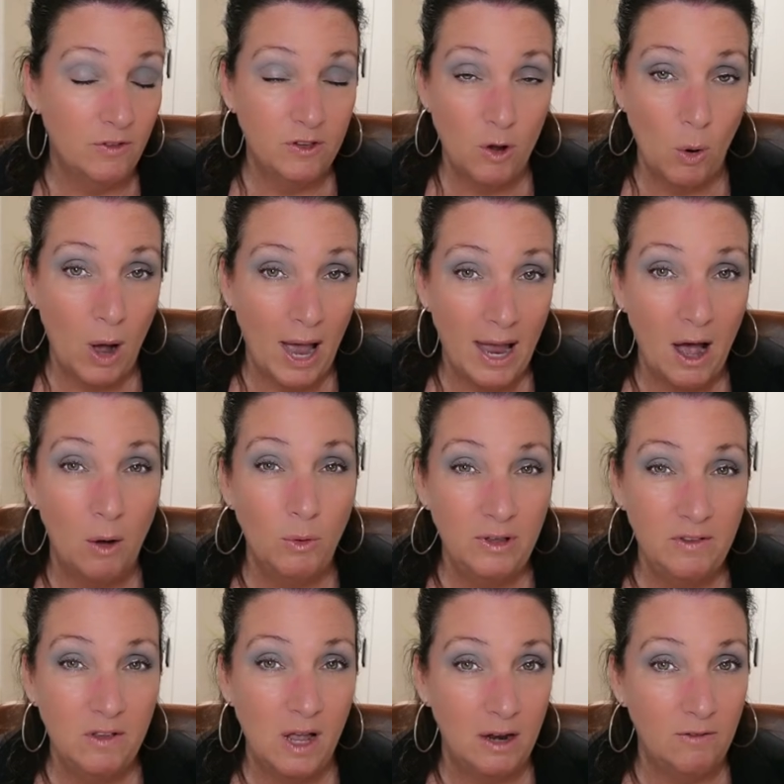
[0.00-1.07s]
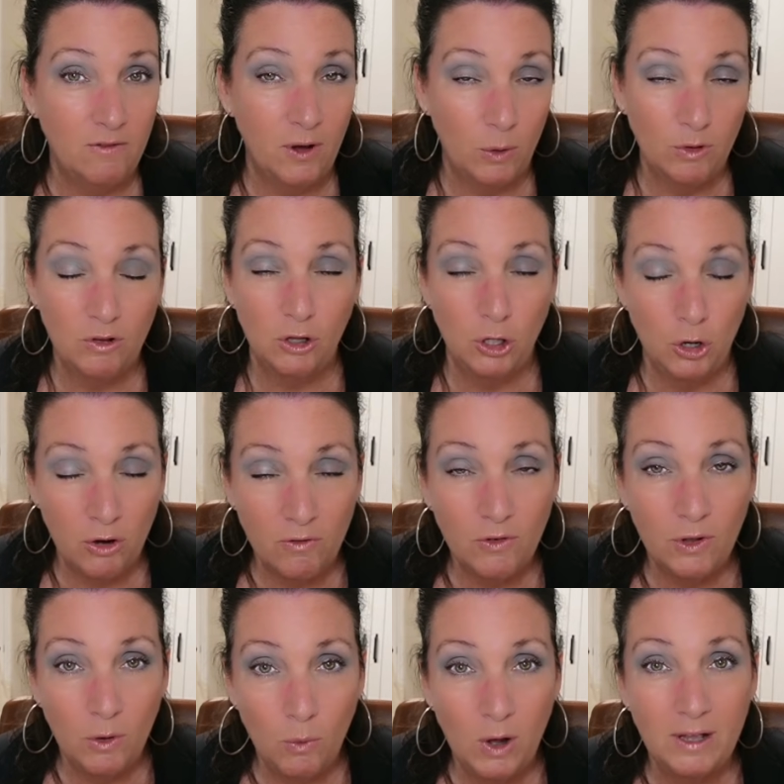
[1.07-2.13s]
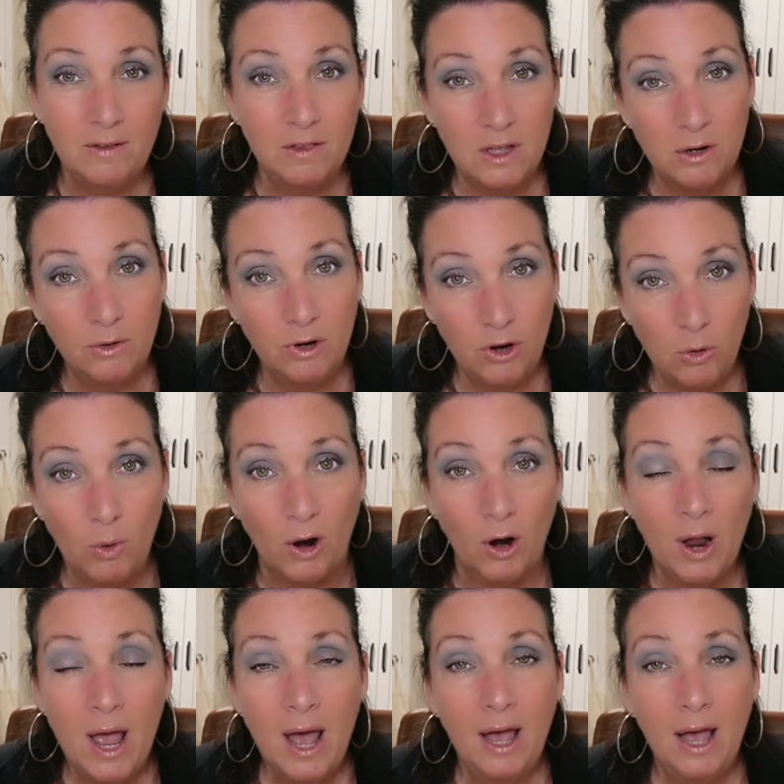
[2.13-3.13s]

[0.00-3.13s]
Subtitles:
So I always say to folks, look for the ones that are newer.